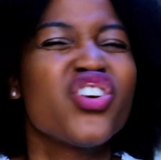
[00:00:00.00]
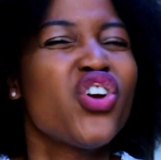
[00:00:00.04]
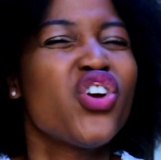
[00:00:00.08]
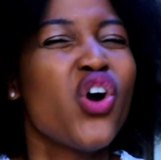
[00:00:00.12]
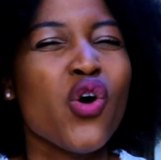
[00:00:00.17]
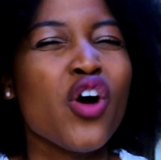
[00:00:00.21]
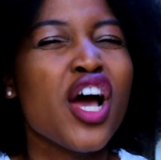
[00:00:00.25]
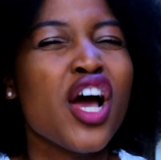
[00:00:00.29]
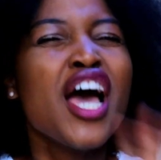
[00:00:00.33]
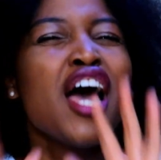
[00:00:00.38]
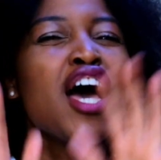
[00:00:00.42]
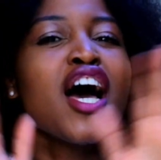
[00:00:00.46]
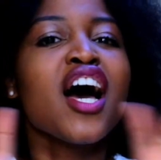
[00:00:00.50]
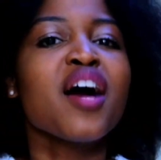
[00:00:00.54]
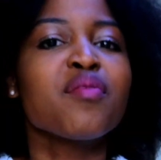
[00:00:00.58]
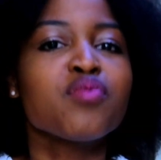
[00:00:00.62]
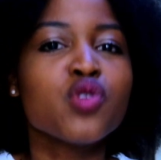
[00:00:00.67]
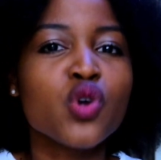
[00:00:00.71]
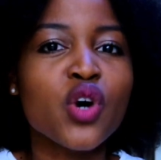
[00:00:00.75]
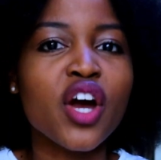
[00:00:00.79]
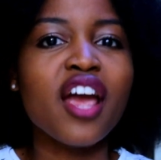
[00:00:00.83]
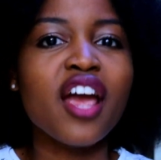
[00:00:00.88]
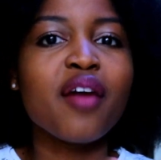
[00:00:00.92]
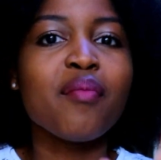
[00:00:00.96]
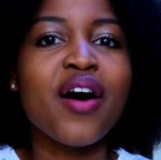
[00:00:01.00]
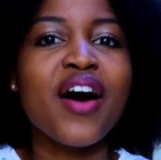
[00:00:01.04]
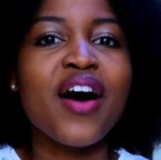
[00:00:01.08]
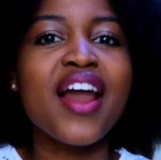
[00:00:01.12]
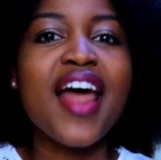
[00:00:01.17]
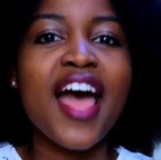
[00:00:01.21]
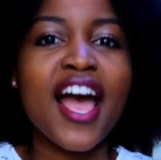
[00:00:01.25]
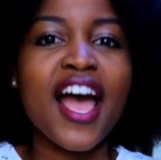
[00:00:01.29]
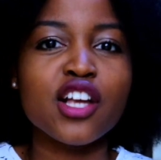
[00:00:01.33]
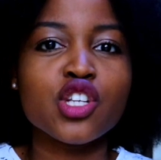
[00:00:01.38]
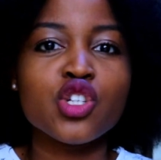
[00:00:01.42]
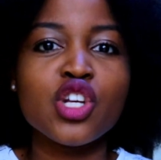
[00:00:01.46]
No, I'm talking
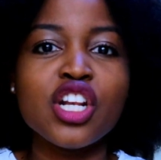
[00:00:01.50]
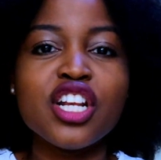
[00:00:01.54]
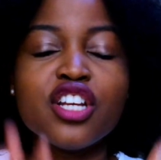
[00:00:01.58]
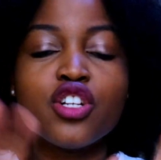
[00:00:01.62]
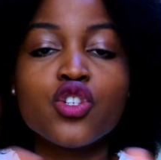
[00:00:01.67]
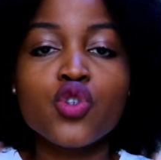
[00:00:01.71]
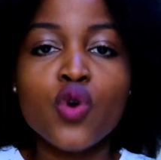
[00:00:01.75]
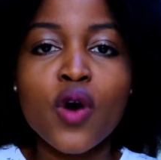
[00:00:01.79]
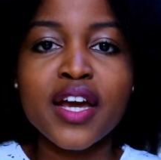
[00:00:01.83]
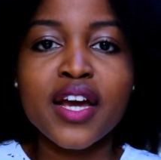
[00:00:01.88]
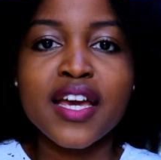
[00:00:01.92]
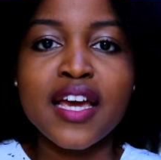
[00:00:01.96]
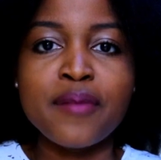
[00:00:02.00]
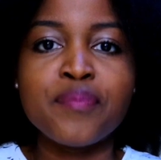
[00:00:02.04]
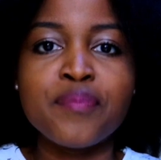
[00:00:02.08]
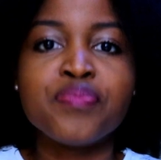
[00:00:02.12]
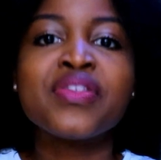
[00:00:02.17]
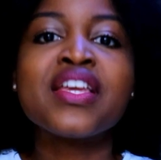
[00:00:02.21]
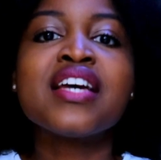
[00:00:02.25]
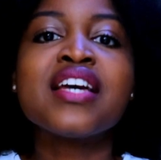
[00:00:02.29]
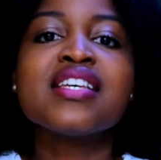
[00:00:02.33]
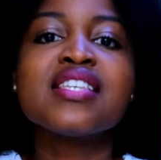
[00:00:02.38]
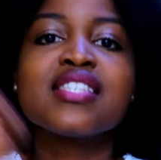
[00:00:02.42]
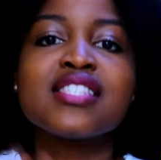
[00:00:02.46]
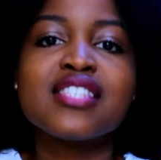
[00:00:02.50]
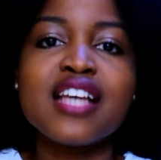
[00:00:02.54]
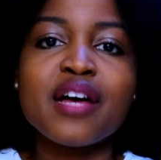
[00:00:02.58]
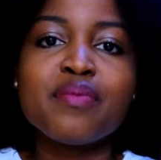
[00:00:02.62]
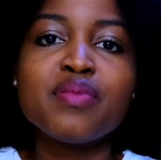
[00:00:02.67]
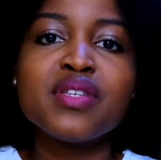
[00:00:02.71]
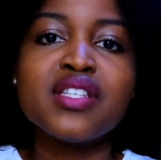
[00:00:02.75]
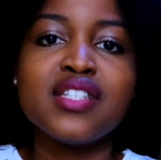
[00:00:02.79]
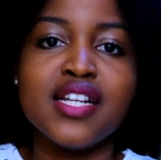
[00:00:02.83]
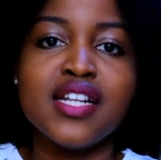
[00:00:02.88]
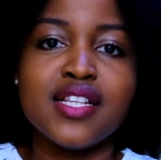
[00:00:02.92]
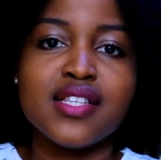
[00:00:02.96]
about actually talking,
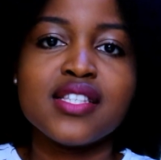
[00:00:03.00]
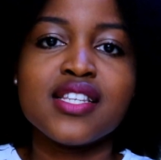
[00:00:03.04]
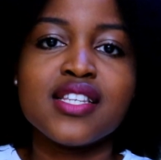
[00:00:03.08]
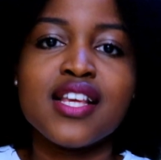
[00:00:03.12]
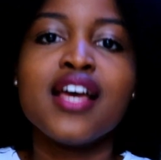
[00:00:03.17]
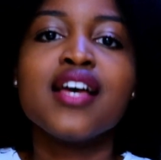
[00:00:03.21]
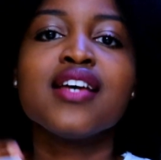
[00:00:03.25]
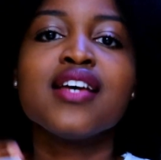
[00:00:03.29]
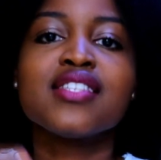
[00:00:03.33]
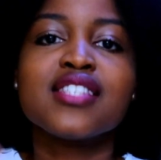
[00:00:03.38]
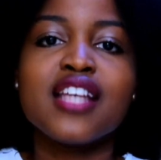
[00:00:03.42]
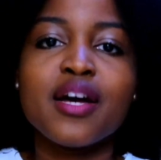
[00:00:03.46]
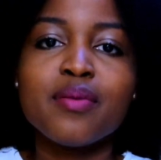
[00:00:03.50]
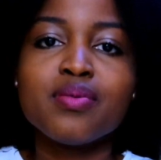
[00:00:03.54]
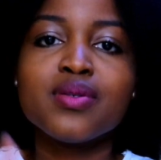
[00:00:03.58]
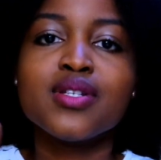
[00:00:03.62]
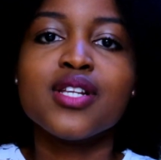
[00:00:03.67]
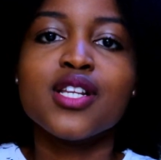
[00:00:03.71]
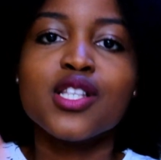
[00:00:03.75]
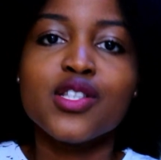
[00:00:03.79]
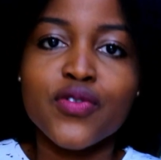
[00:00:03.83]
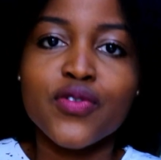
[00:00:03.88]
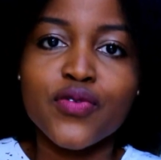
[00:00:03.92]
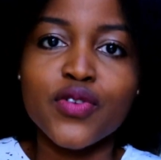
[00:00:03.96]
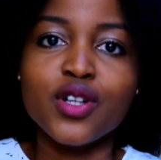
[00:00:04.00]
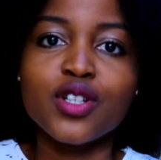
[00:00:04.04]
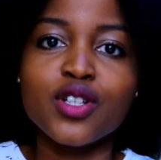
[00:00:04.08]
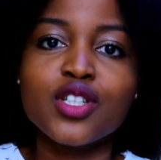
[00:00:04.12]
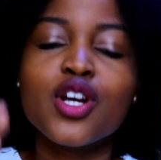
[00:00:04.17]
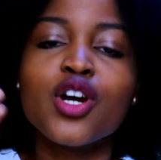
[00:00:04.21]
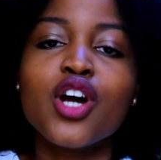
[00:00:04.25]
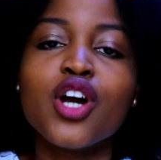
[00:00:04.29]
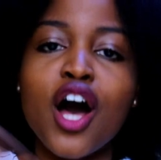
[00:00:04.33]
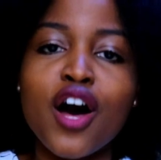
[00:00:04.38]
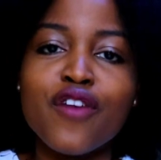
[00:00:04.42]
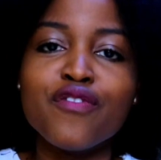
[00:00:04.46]
substance
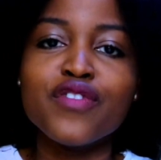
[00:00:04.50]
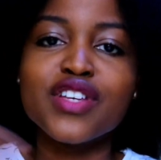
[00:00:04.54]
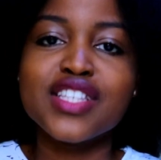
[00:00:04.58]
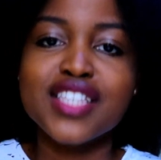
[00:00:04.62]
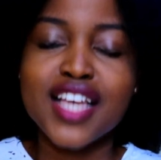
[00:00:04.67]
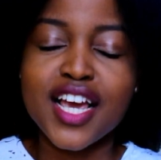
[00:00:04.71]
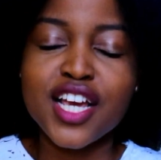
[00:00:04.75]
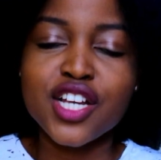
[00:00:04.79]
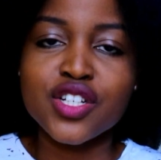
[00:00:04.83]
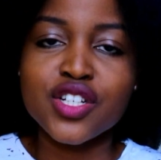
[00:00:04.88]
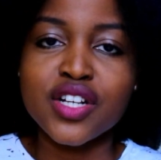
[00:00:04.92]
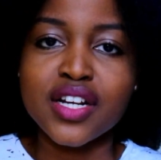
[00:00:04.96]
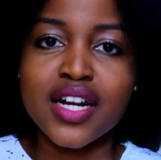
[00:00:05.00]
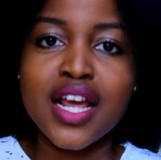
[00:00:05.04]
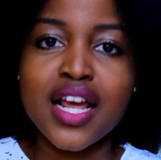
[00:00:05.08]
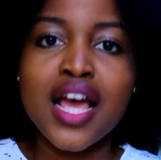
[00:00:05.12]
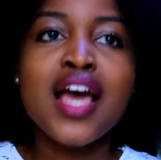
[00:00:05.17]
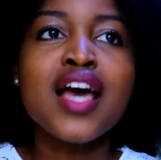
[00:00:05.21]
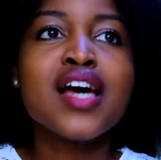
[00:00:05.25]
filled conversation.